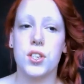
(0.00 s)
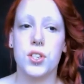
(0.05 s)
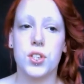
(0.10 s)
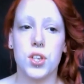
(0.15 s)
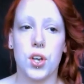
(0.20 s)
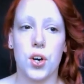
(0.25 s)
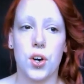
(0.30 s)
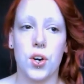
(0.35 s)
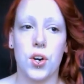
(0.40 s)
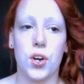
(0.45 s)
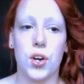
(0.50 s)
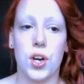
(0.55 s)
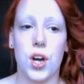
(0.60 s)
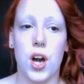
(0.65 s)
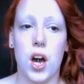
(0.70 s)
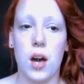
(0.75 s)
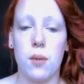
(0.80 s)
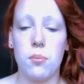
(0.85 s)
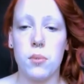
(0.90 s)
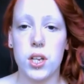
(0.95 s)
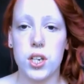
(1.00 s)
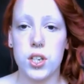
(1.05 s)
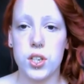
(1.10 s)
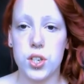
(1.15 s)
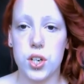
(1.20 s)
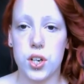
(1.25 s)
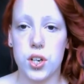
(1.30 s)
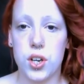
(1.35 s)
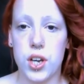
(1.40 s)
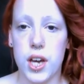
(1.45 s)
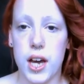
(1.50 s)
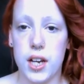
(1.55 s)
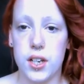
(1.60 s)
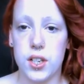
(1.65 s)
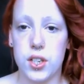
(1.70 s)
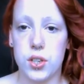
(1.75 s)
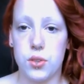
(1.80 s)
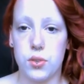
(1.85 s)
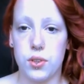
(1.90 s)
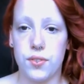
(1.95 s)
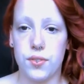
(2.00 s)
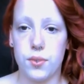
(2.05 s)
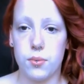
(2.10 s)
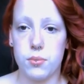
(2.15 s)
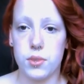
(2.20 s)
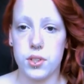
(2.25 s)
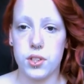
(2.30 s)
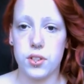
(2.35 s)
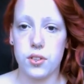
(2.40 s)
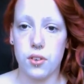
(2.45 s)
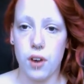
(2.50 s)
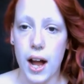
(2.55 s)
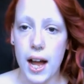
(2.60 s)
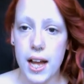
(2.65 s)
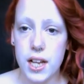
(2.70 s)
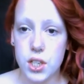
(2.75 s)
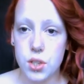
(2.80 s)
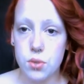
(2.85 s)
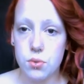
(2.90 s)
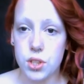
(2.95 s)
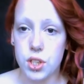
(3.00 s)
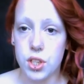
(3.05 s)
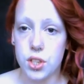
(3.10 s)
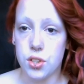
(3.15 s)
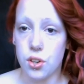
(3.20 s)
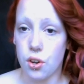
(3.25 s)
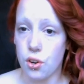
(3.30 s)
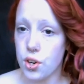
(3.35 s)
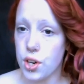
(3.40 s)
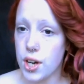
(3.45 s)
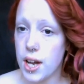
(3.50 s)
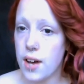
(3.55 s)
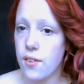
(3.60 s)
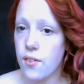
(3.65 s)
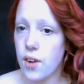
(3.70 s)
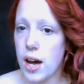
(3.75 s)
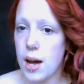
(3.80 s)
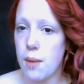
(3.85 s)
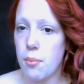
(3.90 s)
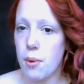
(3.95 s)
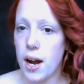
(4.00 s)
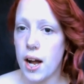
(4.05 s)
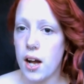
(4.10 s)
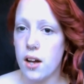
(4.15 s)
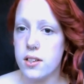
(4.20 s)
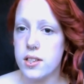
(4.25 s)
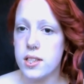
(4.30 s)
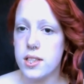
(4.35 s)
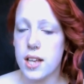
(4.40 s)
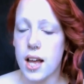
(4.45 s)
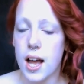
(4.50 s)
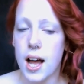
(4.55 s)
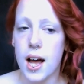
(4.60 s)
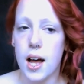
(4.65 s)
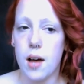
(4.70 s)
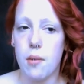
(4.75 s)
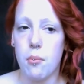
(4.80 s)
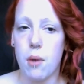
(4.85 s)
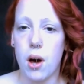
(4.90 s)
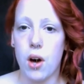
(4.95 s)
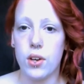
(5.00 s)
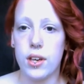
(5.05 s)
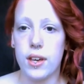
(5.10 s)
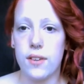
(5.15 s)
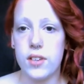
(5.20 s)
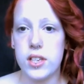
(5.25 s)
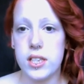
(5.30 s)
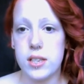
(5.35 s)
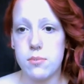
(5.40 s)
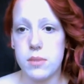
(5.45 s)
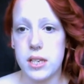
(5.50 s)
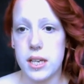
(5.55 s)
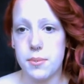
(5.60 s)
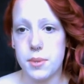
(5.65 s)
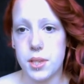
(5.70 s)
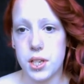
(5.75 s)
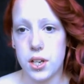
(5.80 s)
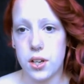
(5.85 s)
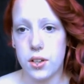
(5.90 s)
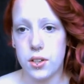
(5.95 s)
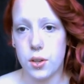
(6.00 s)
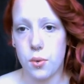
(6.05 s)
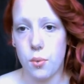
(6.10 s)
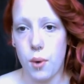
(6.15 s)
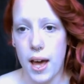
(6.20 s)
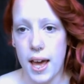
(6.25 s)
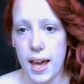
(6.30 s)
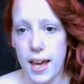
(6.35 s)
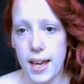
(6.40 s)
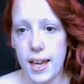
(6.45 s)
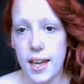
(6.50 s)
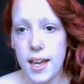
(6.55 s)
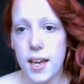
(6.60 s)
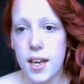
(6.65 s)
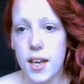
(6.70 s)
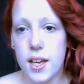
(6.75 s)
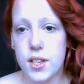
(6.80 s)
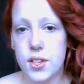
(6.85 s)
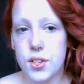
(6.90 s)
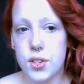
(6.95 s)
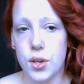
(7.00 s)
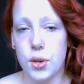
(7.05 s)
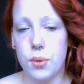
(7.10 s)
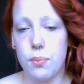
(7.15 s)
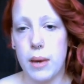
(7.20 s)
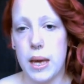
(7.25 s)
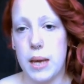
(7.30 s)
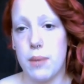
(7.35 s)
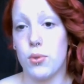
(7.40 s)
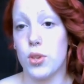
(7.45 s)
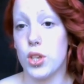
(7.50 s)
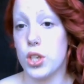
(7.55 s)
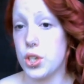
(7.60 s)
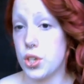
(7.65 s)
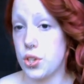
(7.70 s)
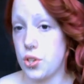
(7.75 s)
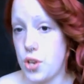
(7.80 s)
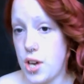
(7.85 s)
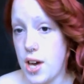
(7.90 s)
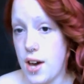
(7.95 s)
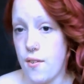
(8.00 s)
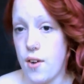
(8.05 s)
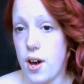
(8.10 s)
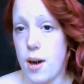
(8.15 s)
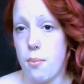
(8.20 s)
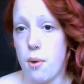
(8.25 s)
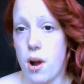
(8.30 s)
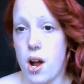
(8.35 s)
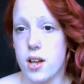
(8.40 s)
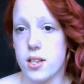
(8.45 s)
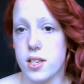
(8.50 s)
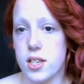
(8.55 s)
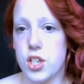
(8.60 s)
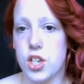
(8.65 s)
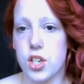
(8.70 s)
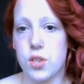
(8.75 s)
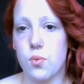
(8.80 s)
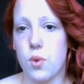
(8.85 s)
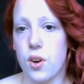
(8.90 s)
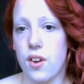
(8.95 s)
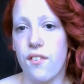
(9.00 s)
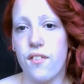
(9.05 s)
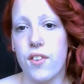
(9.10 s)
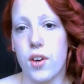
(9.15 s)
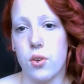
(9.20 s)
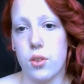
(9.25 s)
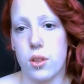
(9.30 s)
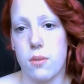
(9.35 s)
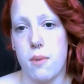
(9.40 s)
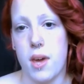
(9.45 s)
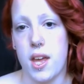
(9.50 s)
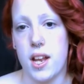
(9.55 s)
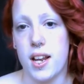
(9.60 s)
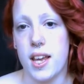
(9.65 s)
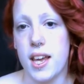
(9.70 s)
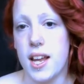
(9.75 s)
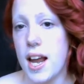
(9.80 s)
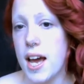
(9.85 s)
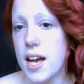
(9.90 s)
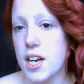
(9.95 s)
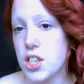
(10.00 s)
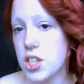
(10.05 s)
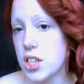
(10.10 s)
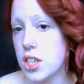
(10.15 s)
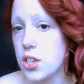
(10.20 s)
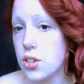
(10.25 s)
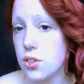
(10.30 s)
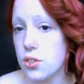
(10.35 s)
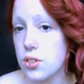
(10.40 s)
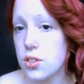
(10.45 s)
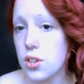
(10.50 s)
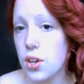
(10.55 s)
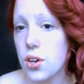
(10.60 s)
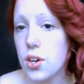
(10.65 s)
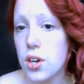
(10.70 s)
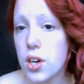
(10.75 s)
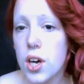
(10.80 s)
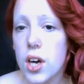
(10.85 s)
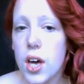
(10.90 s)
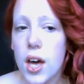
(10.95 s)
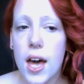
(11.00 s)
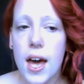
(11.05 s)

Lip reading: So I'm going to show you how to do it from scratch when you don't have eyebrows. I'll give you some tips along the way so people that do have eyebrows and just want to fill them in can actually do so.